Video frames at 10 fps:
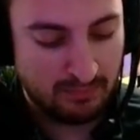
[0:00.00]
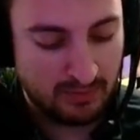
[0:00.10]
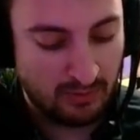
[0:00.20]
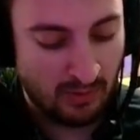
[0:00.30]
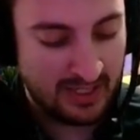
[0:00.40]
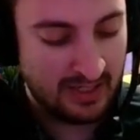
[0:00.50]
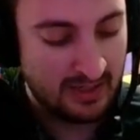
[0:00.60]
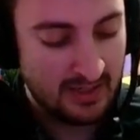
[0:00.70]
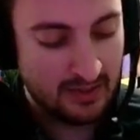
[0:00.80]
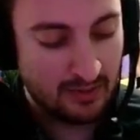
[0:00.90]
great.
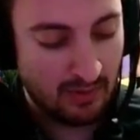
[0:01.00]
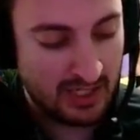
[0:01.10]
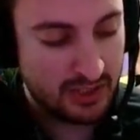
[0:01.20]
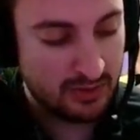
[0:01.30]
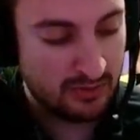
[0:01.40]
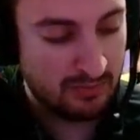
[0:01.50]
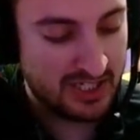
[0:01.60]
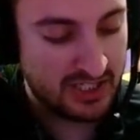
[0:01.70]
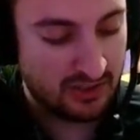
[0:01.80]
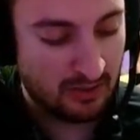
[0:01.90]
The Raichu, the
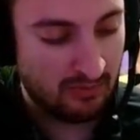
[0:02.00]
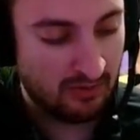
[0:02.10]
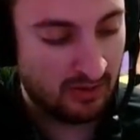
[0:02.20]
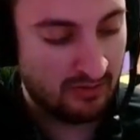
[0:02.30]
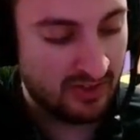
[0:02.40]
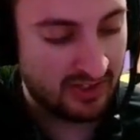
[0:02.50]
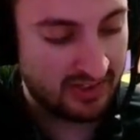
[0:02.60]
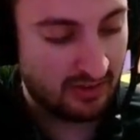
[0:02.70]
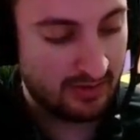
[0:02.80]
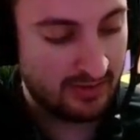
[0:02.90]
Magikarp, love this
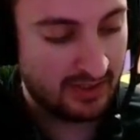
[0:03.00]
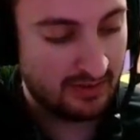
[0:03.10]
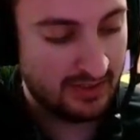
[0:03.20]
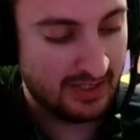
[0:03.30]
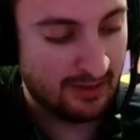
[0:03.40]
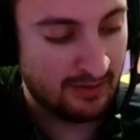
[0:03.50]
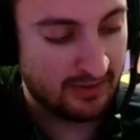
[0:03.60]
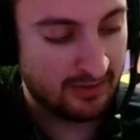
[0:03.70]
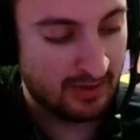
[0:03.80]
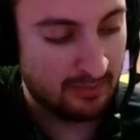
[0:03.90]
card. That
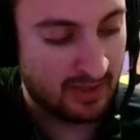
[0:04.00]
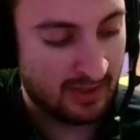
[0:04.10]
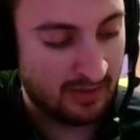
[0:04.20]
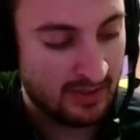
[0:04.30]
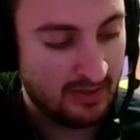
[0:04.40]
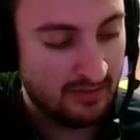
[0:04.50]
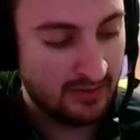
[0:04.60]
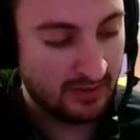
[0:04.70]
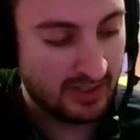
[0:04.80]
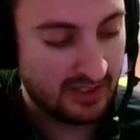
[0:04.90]
Gyarados right up there, if you
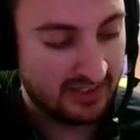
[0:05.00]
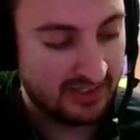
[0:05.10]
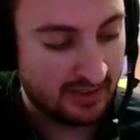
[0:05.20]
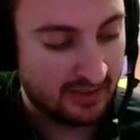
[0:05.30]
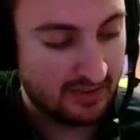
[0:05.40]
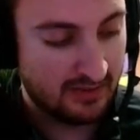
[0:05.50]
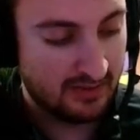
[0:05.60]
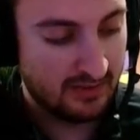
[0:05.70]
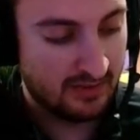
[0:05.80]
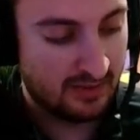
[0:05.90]
can kind of see it
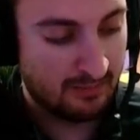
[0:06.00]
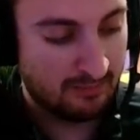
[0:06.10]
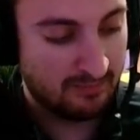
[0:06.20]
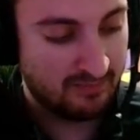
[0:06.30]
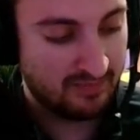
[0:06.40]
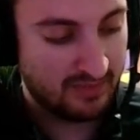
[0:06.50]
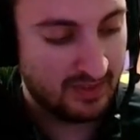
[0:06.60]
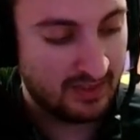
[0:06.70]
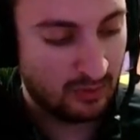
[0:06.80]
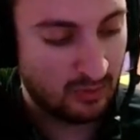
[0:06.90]

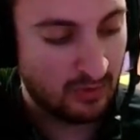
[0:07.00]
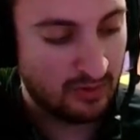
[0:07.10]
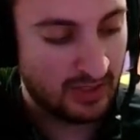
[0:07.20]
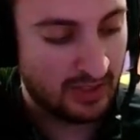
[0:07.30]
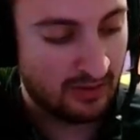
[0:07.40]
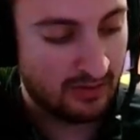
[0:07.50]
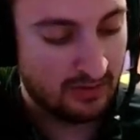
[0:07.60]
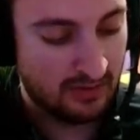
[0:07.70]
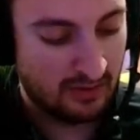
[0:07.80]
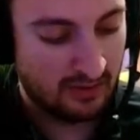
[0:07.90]
in the corner there,
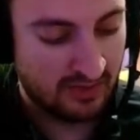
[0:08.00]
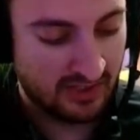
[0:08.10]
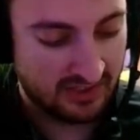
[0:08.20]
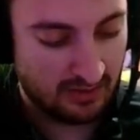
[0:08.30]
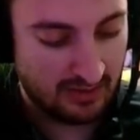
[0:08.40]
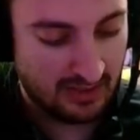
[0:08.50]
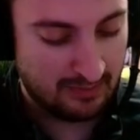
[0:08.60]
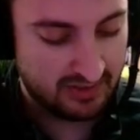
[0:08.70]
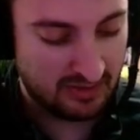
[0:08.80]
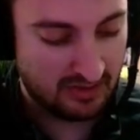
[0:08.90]
love this card,
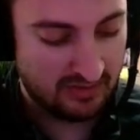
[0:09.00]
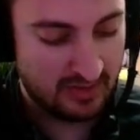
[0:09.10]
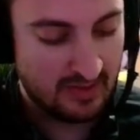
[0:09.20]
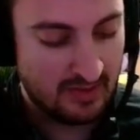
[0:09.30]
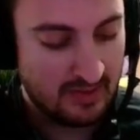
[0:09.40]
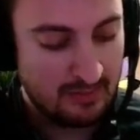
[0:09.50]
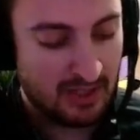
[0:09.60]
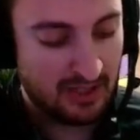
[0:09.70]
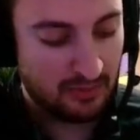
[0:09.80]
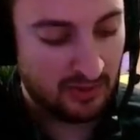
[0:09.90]
absolutely love it.
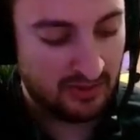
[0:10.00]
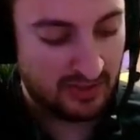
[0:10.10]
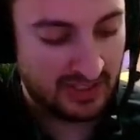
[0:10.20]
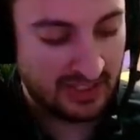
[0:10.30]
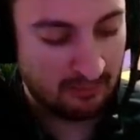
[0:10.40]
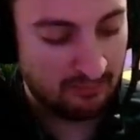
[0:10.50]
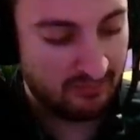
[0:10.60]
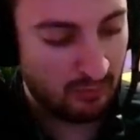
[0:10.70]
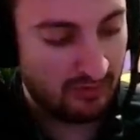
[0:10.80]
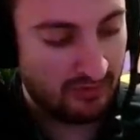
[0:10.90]
Poliwhirl, again,
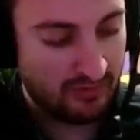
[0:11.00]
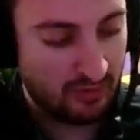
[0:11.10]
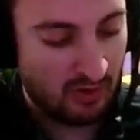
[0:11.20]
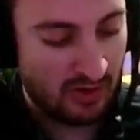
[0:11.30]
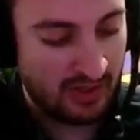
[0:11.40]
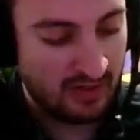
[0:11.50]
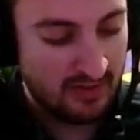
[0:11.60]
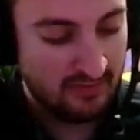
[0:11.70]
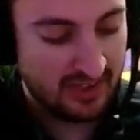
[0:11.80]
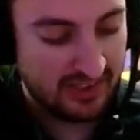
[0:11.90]

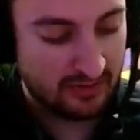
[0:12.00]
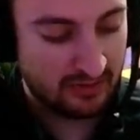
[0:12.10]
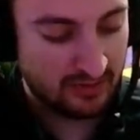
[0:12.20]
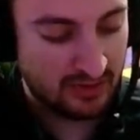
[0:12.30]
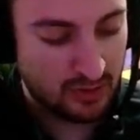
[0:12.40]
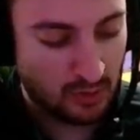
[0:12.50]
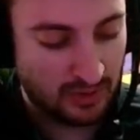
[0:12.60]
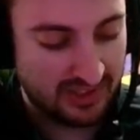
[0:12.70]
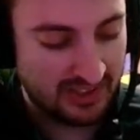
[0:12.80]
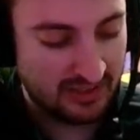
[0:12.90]
151. These are
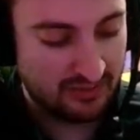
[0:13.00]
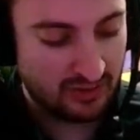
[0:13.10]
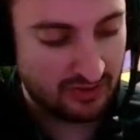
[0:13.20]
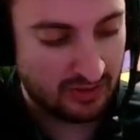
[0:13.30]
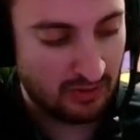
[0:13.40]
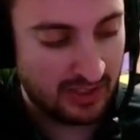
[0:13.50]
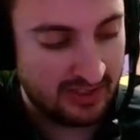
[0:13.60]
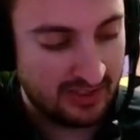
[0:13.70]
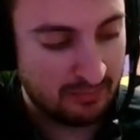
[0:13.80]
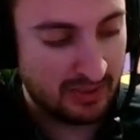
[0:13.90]
notoriously difficult to grade,
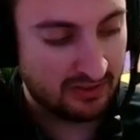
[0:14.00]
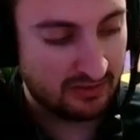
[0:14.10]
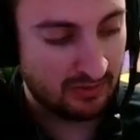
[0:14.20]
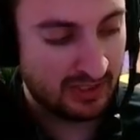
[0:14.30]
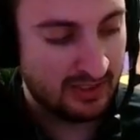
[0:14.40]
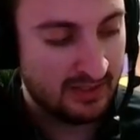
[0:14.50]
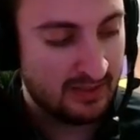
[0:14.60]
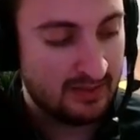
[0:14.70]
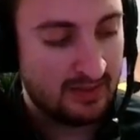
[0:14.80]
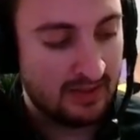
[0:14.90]
these big three
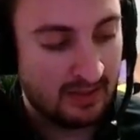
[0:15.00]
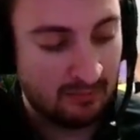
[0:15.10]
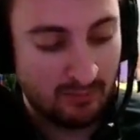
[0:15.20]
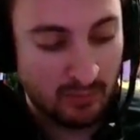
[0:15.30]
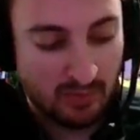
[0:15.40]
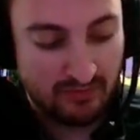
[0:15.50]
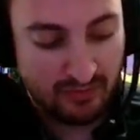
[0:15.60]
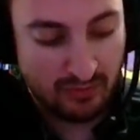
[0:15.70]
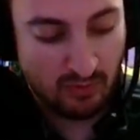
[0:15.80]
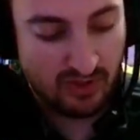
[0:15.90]
from
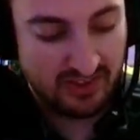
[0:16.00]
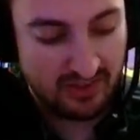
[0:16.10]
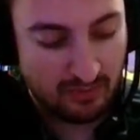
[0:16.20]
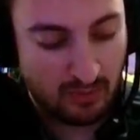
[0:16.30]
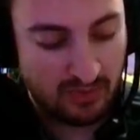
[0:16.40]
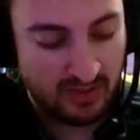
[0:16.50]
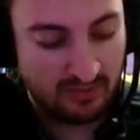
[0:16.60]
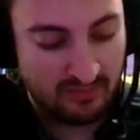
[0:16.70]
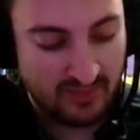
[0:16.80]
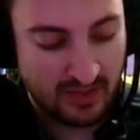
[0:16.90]
151, so I'm
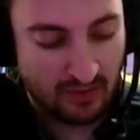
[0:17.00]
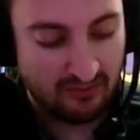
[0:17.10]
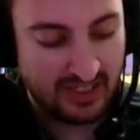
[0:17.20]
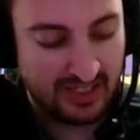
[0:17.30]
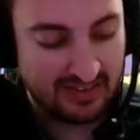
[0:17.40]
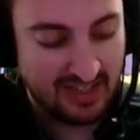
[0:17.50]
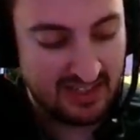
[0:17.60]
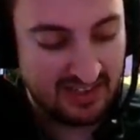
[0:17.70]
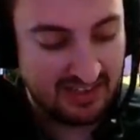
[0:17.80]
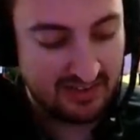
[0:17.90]
hoping, you know, if they get
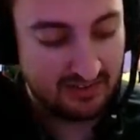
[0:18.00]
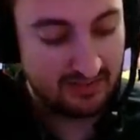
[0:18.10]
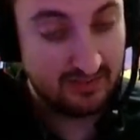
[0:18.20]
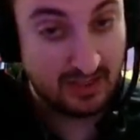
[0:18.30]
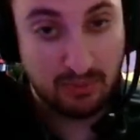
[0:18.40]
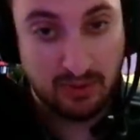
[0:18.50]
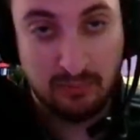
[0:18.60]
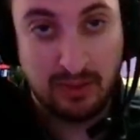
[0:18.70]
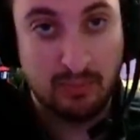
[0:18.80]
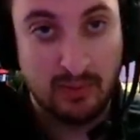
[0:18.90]
10s, they pull a
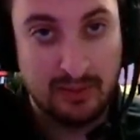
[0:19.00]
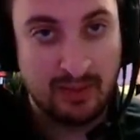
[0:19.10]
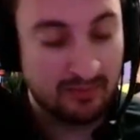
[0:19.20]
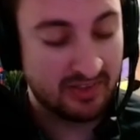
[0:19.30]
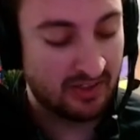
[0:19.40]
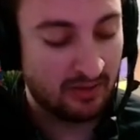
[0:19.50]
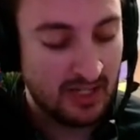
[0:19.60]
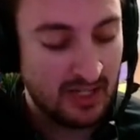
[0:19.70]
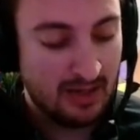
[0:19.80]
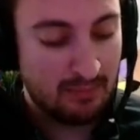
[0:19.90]
big premium. So
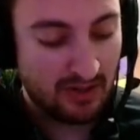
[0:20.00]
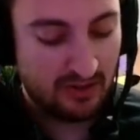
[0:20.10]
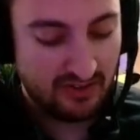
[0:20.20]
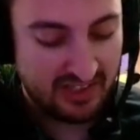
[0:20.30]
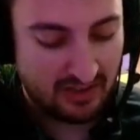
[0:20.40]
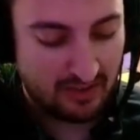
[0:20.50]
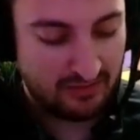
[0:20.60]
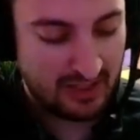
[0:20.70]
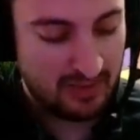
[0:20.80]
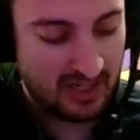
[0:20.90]
bought all these off
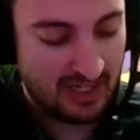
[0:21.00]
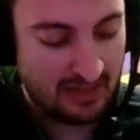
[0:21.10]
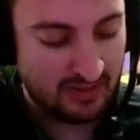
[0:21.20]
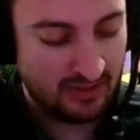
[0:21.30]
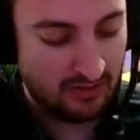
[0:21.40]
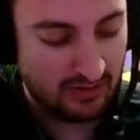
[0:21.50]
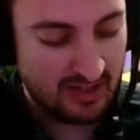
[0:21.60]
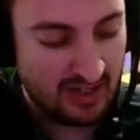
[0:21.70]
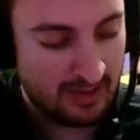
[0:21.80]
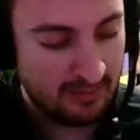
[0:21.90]
eBay, haven't looked
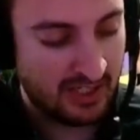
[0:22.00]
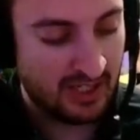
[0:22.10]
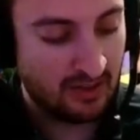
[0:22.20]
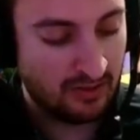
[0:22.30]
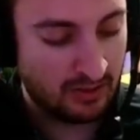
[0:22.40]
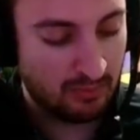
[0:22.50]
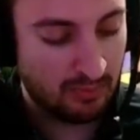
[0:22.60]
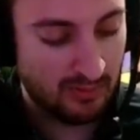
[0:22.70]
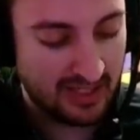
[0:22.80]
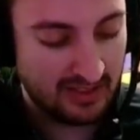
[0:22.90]
at them, and they all look
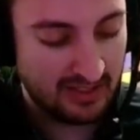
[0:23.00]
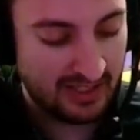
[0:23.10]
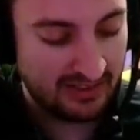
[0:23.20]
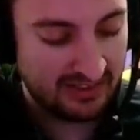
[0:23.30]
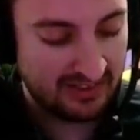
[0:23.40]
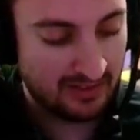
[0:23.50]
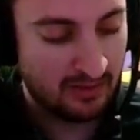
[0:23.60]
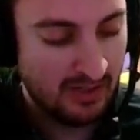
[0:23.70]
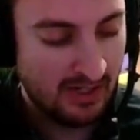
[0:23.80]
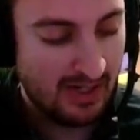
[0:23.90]
pretty clean, so
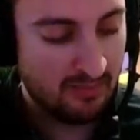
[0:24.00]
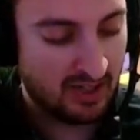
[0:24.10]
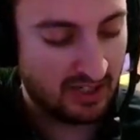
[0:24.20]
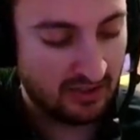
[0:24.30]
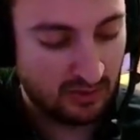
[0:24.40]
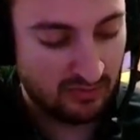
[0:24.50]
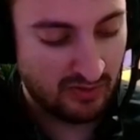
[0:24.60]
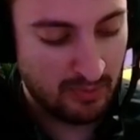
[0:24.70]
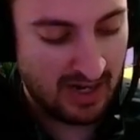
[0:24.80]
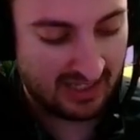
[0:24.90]
I'm not going to go over
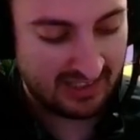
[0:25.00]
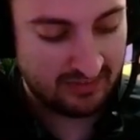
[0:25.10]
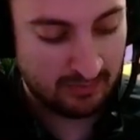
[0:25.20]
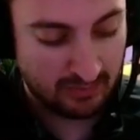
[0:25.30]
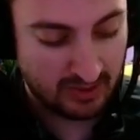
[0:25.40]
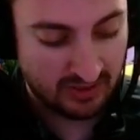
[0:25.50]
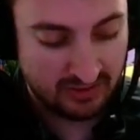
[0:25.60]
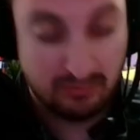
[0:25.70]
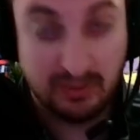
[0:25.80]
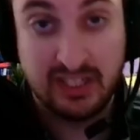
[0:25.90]
the backs of them
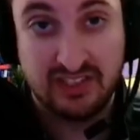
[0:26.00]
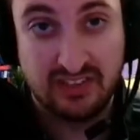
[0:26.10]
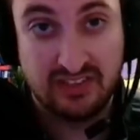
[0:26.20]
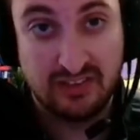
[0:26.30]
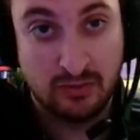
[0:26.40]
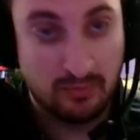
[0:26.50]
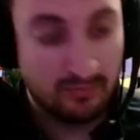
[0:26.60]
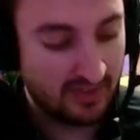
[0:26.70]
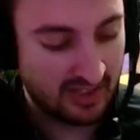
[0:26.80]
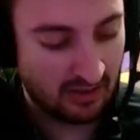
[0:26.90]
because we can just assume
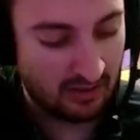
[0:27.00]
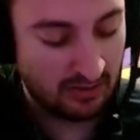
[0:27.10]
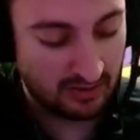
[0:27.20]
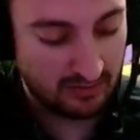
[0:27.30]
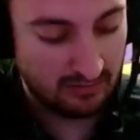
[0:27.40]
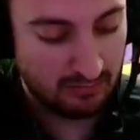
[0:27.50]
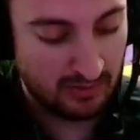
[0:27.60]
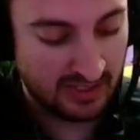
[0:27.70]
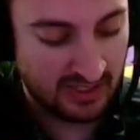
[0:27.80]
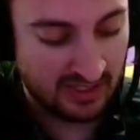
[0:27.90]
that they all look
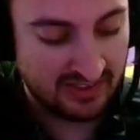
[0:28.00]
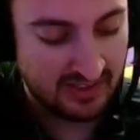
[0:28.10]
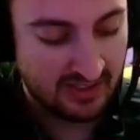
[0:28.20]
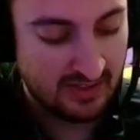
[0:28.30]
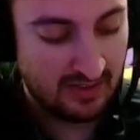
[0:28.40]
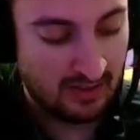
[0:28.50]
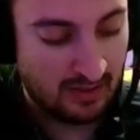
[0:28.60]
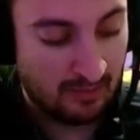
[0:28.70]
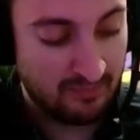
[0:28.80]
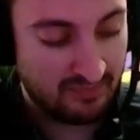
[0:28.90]
pretty nice.
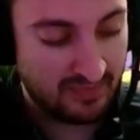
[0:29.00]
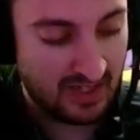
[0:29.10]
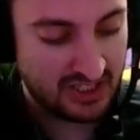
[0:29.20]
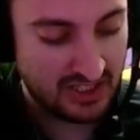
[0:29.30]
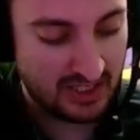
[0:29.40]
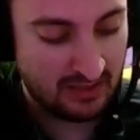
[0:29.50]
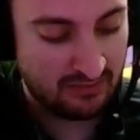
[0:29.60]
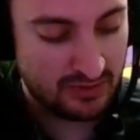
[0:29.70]
I actually have